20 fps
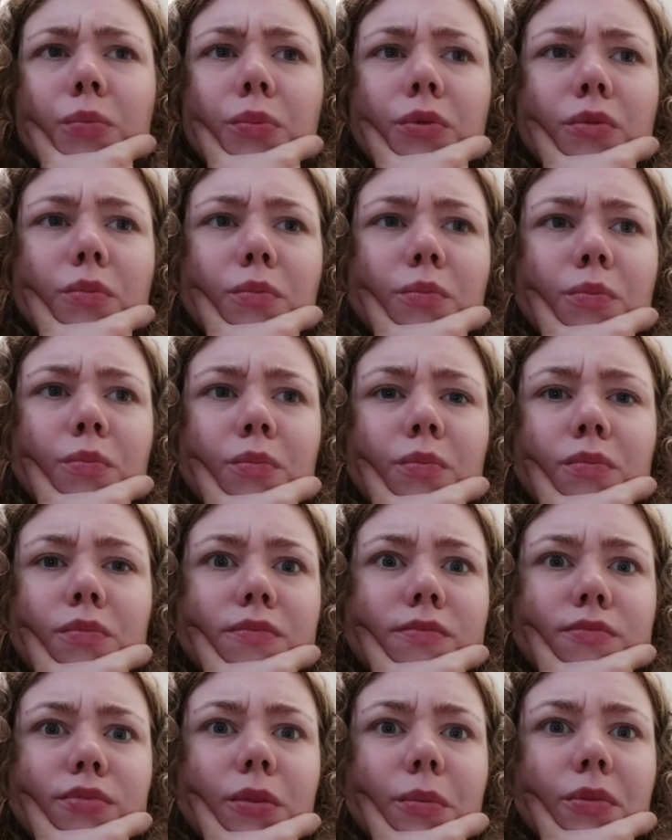was
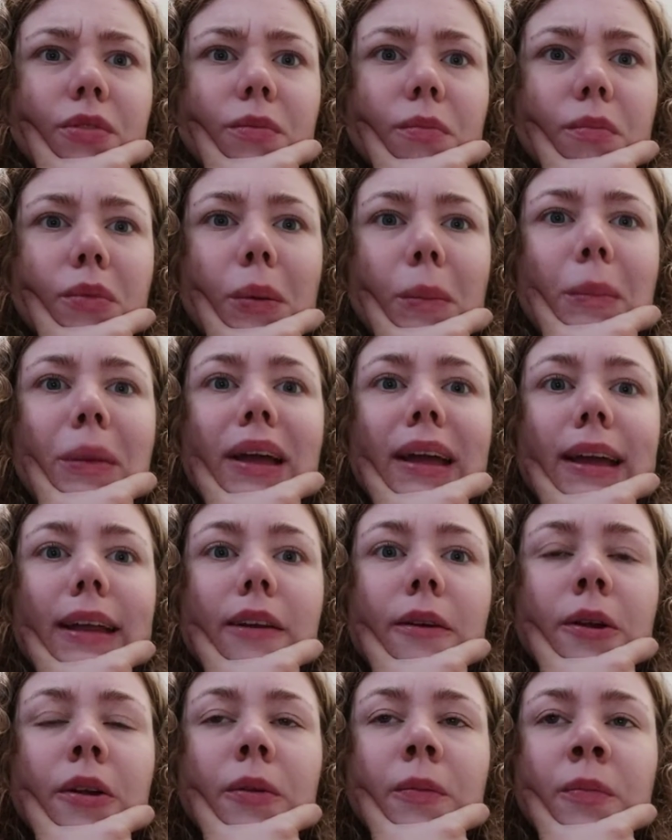probably the
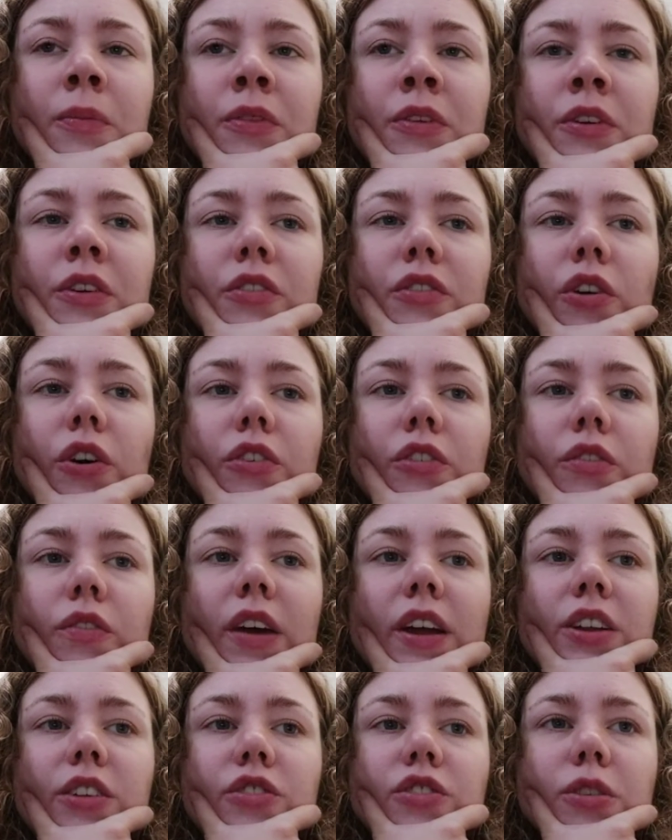main source of
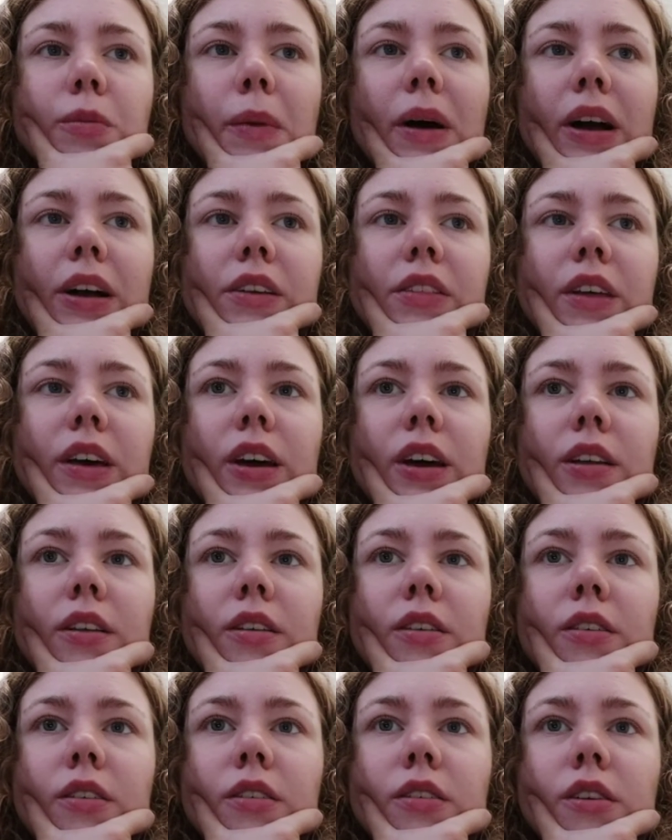energy back
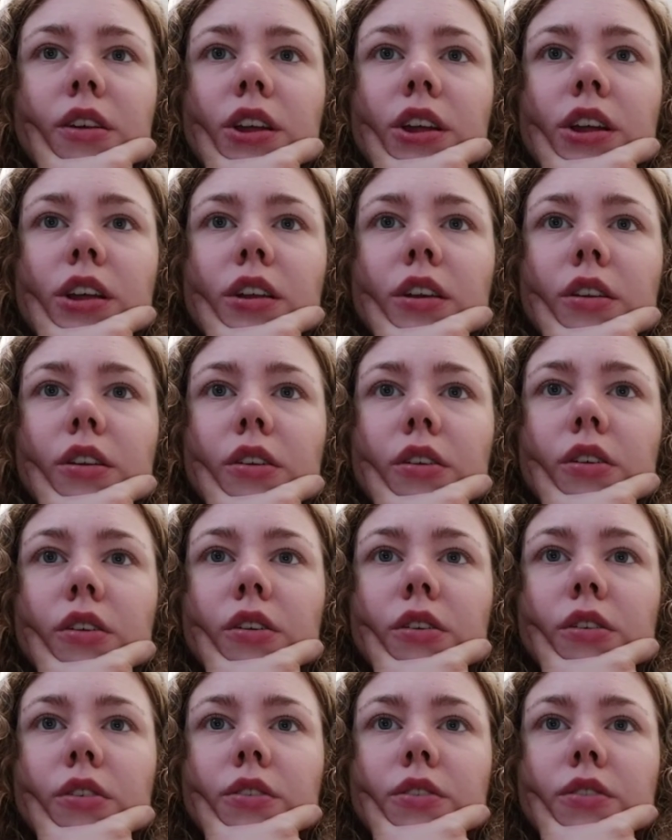then in
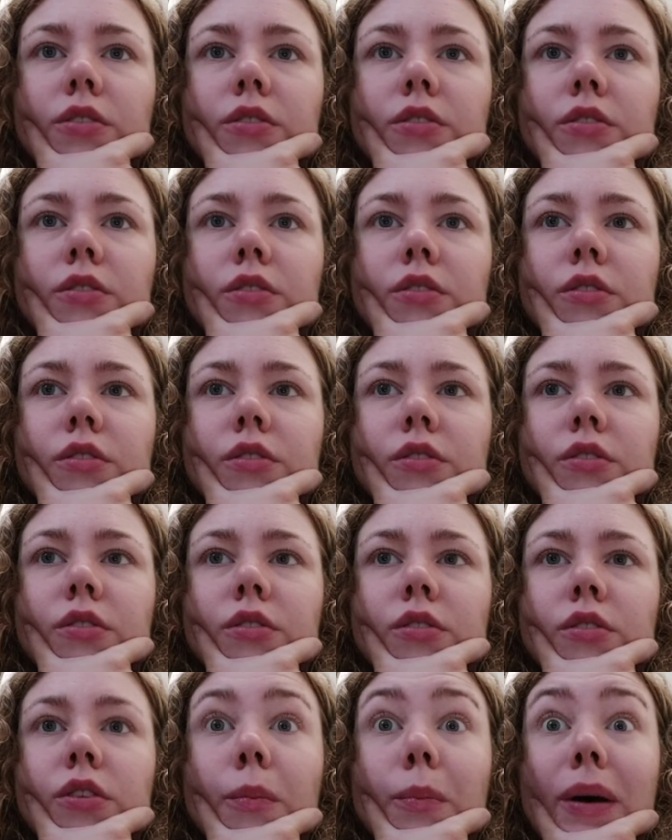
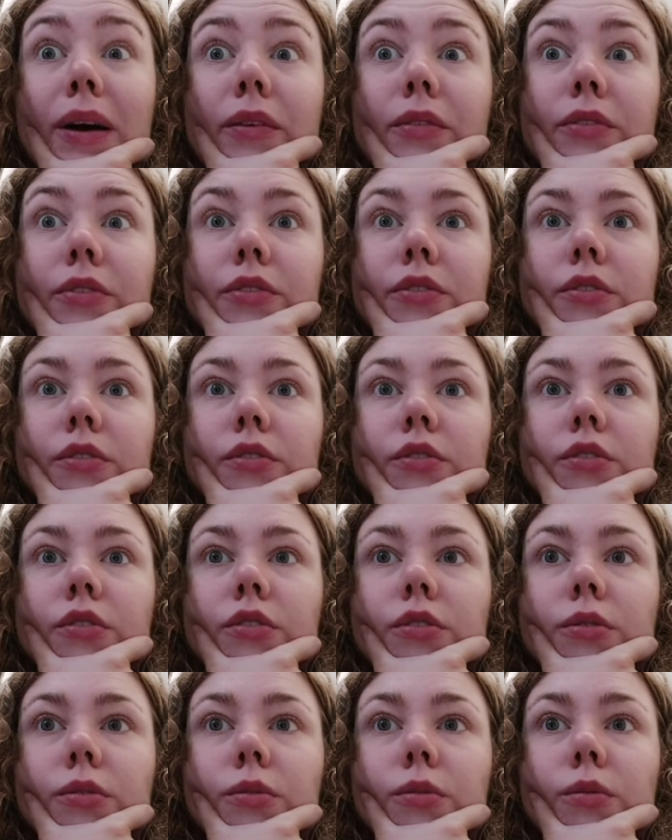comparison
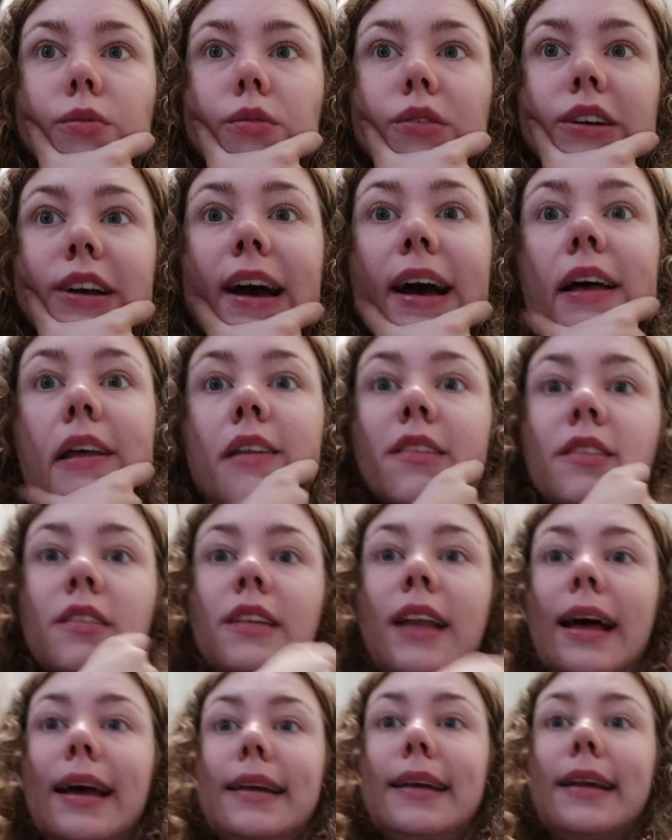to gas
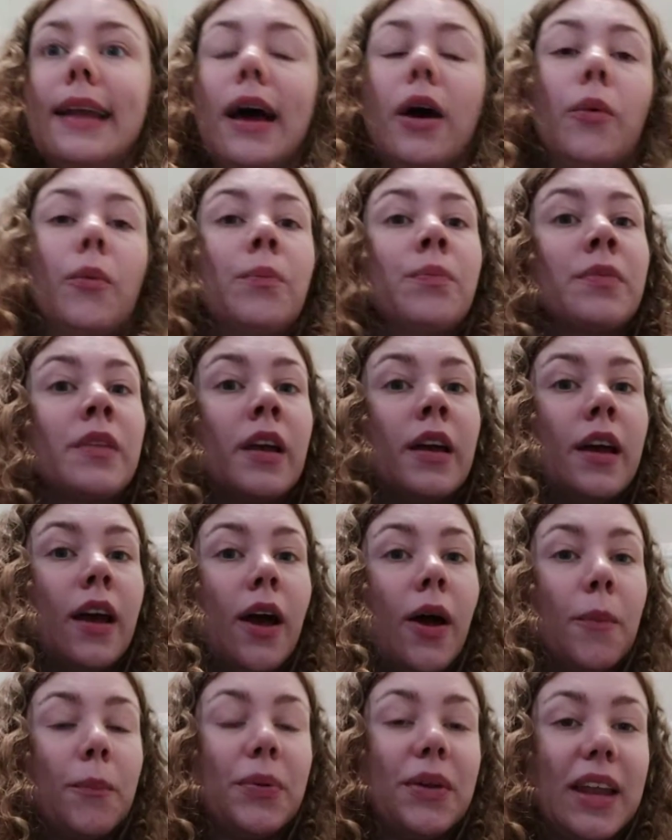like now.
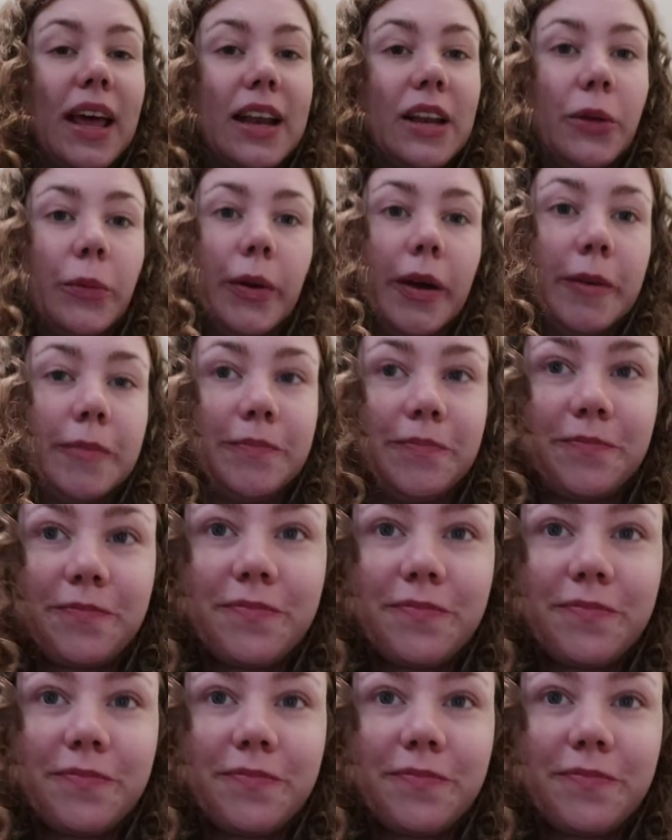But anyway,